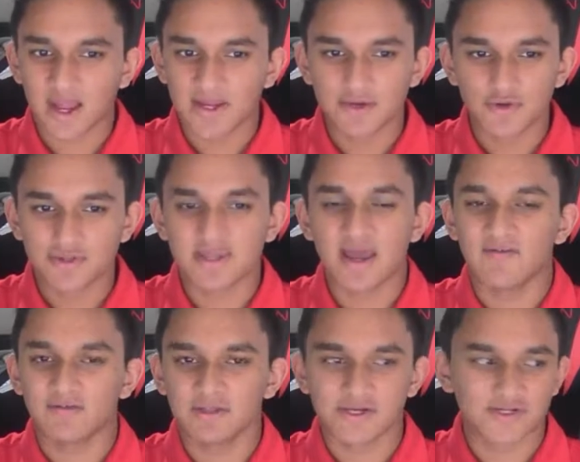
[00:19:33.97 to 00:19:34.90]
I know the
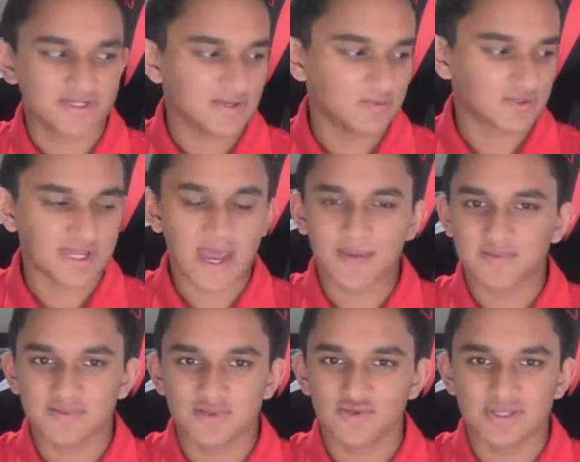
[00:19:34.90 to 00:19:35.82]
Cavaliers team was
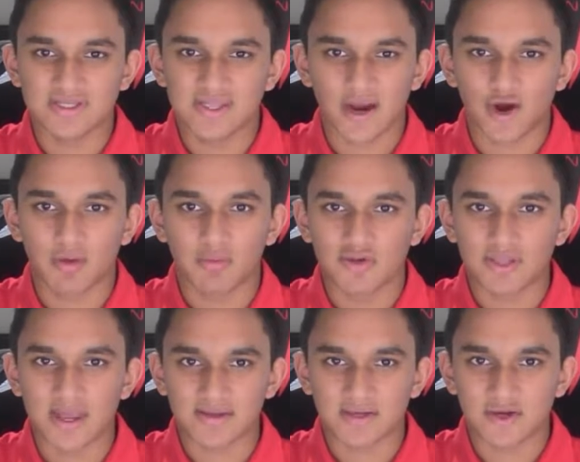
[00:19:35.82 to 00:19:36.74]
absolutely terrible
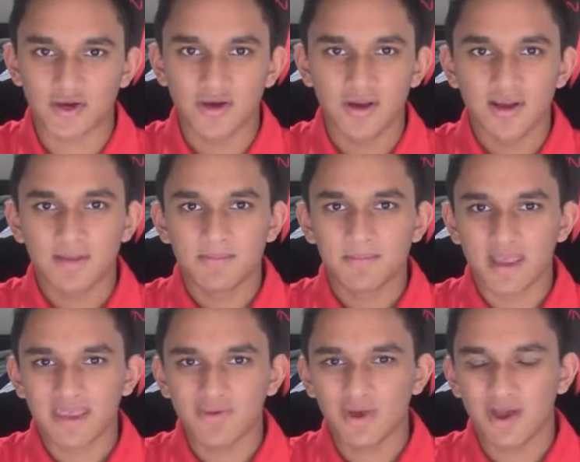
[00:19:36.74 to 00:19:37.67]
that year,
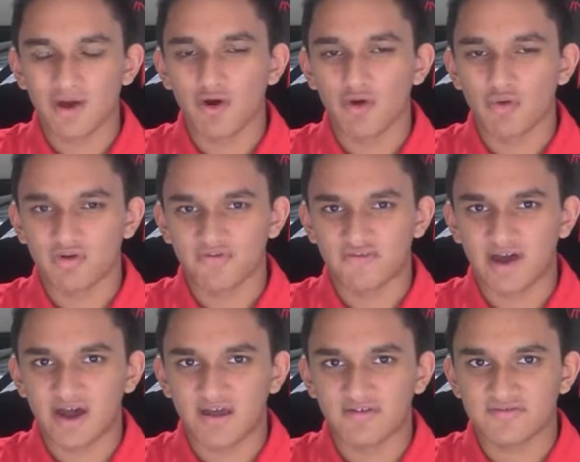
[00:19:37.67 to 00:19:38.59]
but he went
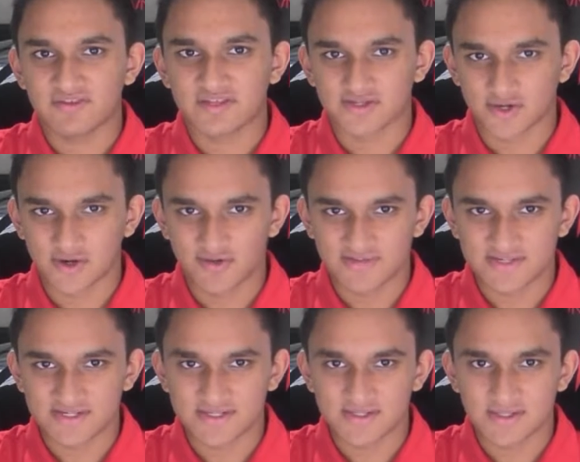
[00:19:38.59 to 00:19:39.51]
0-5 to start off
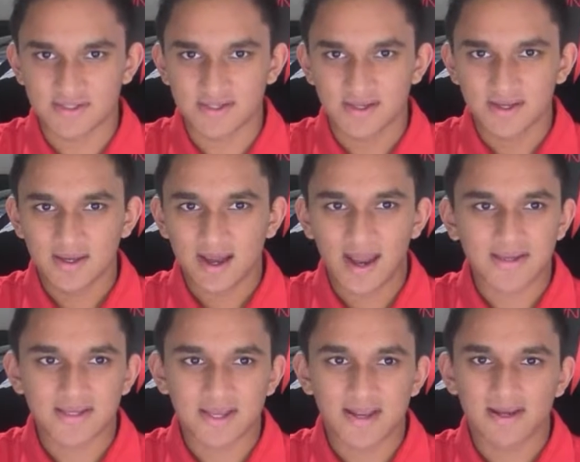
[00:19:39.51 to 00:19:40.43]
the season.
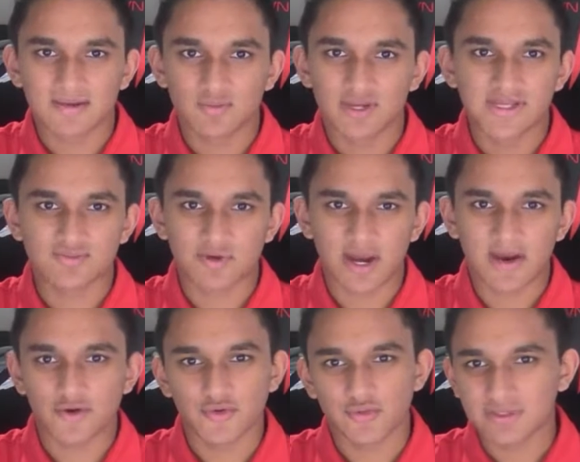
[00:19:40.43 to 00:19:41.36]
And his
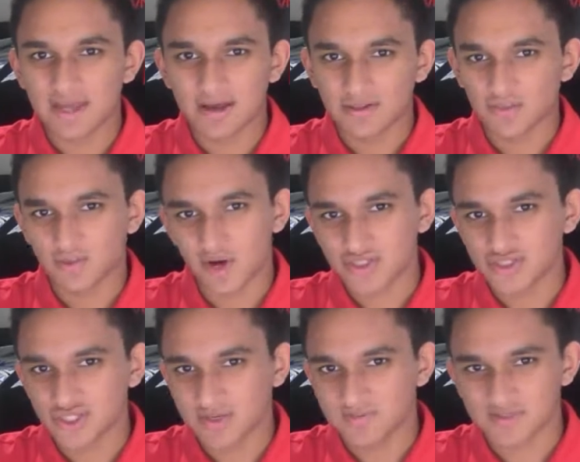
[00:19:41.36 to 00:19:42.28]
record without
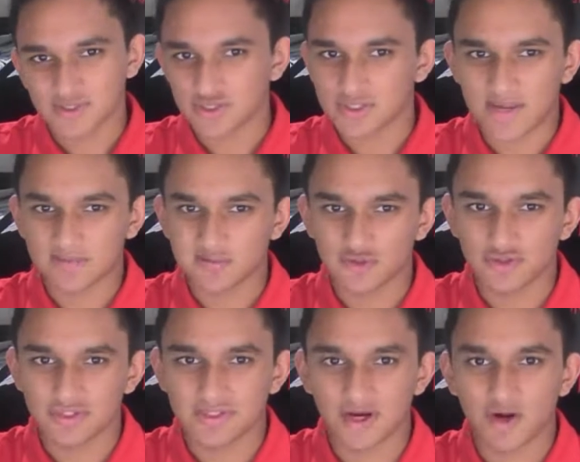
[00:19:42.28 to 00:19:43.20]
LeBron James is just
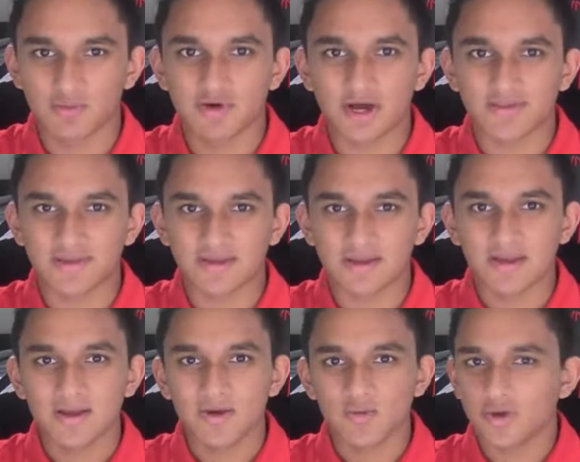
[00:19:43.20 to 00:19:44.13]
absolutely terrible. I
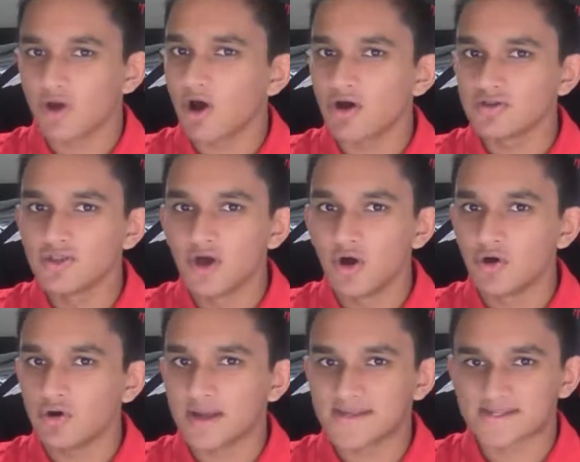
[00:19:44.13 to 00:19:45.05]
think we all
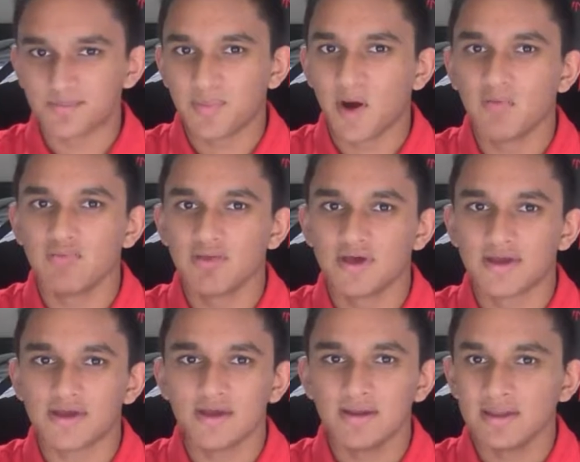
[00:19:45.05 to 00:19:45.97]
know as a
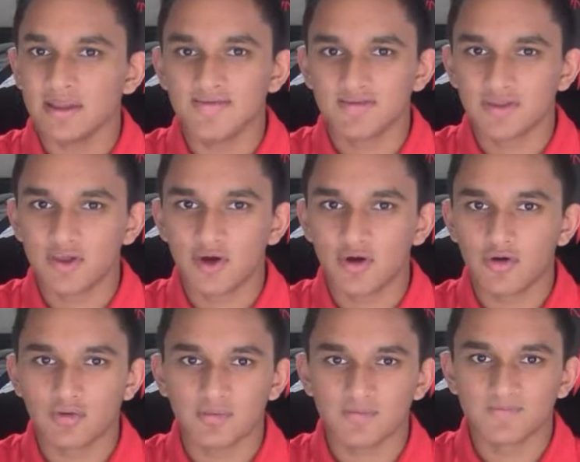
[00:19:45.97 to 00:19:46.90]
public, even
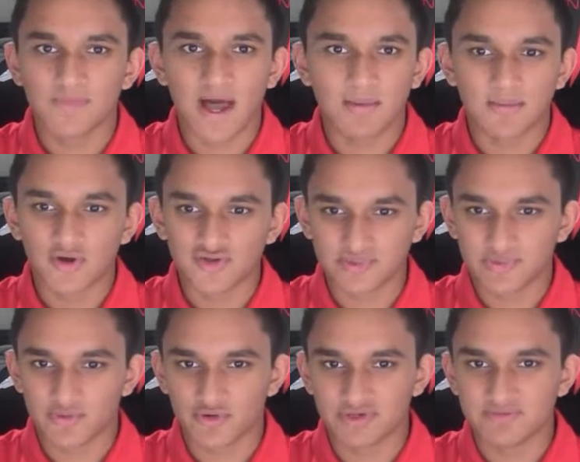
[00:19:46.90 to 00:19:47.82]
though not most
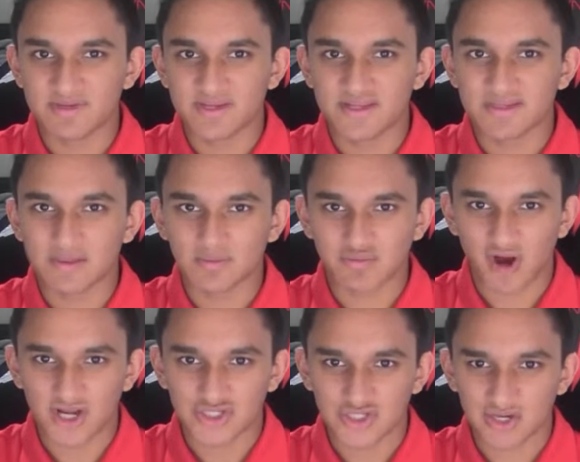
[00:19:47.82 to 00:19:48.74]
people admit it,
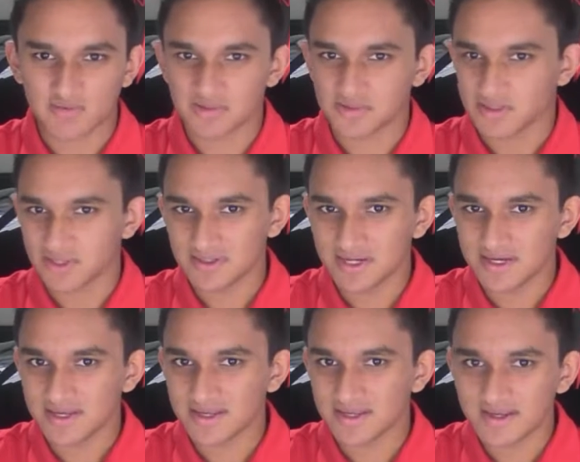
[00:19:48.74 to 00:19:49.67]
LeBron James was a
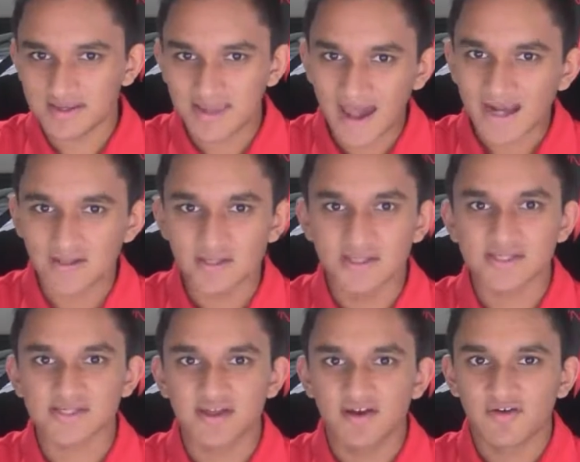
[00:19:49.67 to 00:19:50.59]
leading
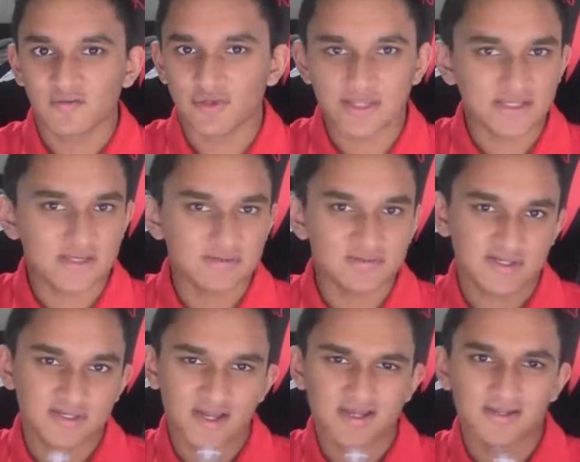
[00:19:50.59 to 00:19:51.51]
catalyst for that team's
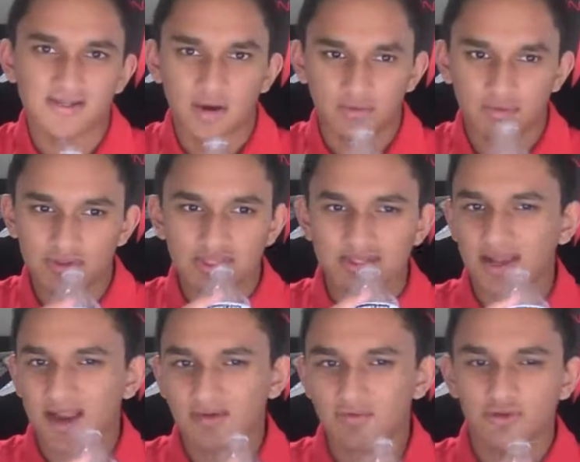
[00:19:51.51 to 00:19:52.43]
success, not really
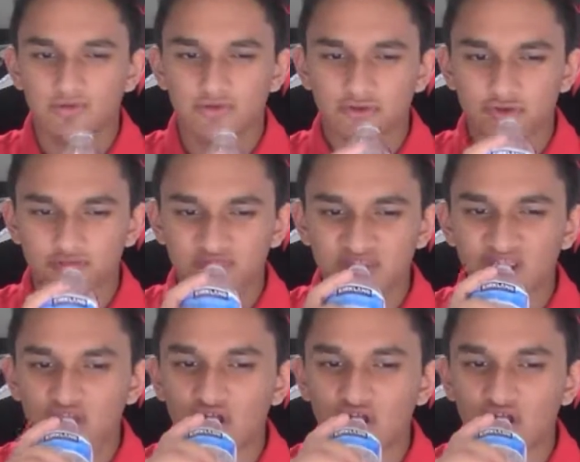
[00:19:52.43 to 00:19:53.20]
Tyron Lue.